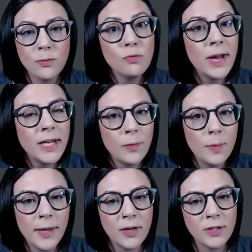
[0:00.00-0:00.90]
radio
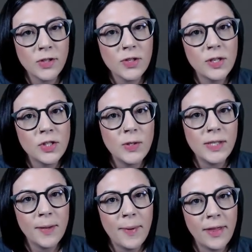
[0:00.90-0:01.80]
appearance so that
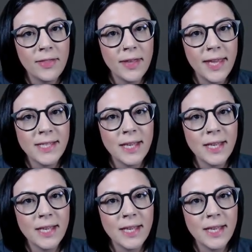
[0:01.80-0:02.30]
choosing a panther is a